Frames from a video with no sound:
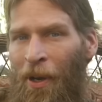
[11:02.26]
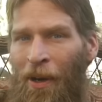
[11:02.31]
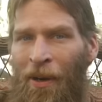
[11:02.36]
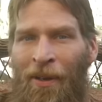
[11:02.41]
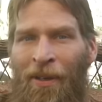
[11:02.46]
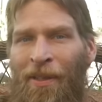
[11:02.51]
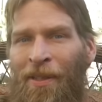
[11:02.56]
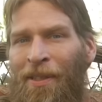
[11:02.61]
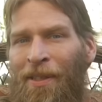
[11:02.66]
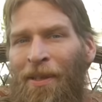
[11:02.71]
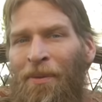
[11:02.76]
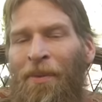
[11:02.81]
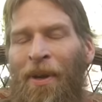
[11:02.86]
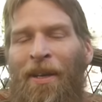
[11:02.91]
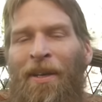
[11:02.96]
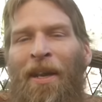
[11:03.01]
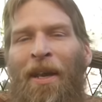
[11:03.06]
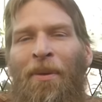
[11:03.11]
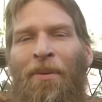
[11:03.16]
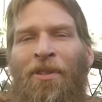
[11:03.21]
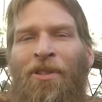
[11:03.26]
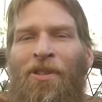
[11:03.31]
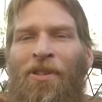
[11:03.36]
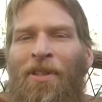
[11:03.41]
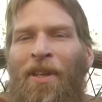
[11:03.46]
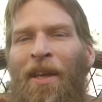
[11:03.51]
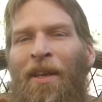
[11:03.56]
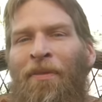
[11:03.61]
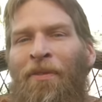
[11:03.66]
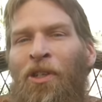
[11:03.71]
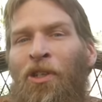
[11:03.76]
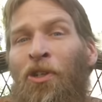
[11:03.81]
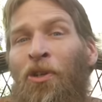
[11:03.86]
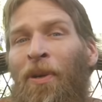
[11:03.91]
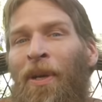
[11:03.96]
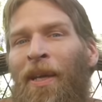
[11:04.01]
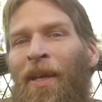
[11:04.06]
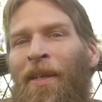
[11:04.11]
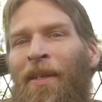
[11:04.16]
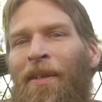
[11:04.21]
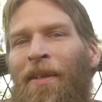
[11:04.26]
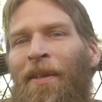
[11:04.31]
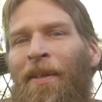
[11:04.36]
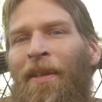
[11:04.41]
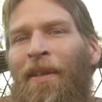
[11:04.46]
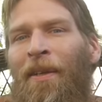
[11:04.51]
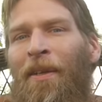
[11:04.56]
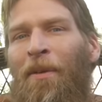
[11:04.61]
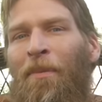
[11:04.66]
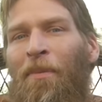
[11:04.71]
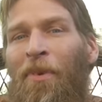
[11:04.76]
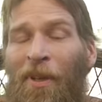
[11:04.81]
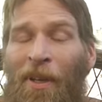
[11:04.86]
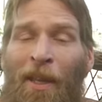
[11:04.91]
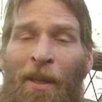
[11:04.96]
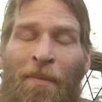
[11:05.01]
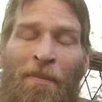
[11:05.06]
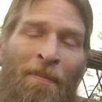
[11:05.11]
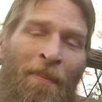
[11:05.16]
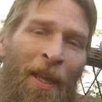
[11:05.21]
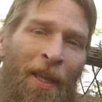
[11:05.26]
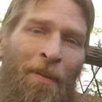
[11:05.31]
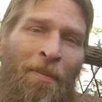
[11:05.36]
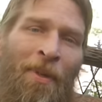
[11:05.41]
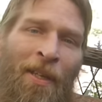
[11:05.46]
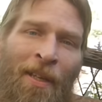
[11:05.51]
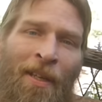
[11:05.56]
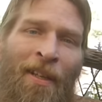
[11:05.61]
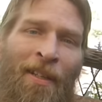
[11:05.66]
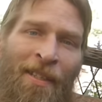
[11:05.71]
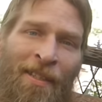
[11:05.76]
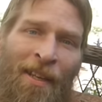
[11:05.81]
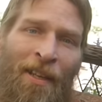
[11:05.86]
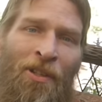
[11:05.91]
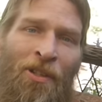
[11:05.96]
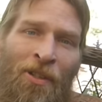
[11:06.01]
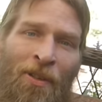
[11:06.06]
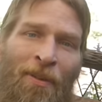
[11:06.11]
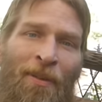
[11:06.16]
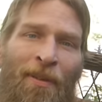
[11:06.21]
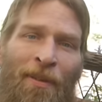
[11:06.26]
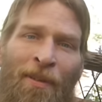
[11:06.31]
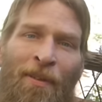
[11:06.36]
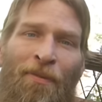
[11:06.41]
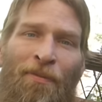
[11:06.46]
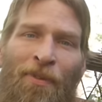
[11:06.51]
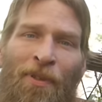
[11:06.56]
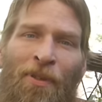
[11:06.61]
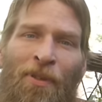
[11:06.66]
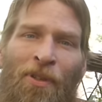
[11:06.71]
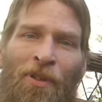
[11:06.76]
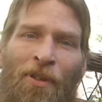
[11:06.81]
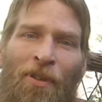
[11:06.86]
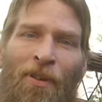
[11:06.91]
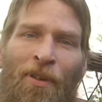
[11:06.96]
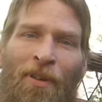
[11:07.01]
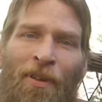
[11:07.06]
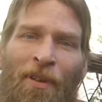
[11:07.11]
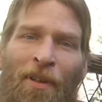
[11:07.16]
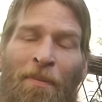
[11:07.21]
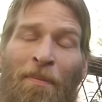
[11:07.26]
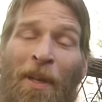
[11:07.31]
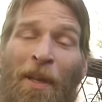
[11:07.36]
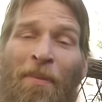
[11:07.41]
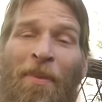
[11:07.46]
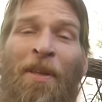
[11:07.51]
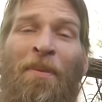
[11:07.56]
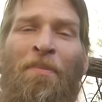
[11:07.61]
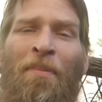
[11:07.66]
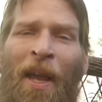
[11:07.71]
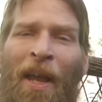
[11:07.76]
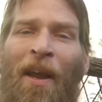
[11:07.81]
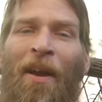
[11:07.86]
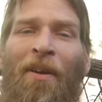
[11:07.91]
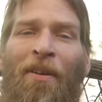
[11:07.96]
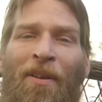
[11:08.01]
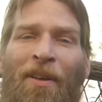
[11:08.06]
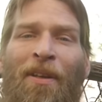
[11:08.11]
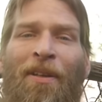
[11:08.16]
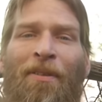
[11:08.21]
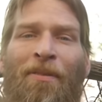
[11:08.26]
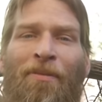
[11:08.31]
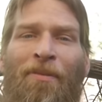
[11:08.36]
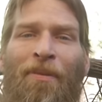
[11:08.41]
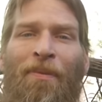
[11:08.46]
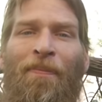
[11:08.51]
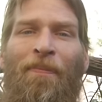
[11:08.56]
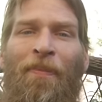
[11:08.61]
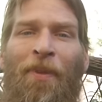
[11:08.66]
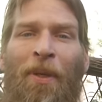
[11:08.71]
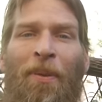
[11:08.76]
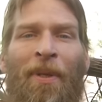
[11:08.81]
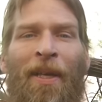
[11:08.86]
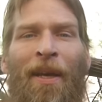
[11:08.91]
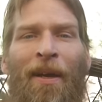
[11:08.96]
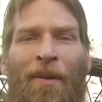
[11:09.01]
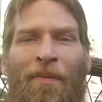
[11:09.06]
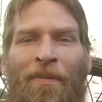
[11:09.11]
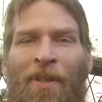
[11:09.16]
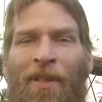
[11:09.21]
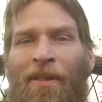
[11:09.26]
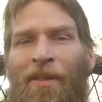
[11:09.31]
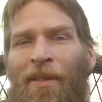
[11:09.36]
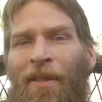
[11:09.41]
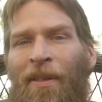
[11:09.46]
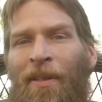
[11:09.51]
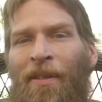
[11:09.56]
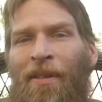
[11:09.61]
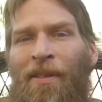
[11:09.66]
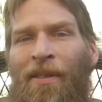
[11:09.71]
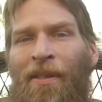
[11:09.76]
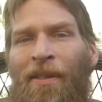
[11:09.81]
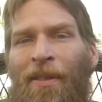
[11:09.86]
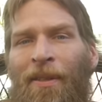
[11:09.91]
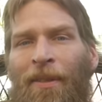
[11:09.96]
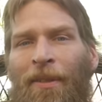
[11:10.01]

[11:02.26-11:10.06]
gardens, and right now it's just kind of a trend. But it may be essential in the future. It may be imperative that we have these things.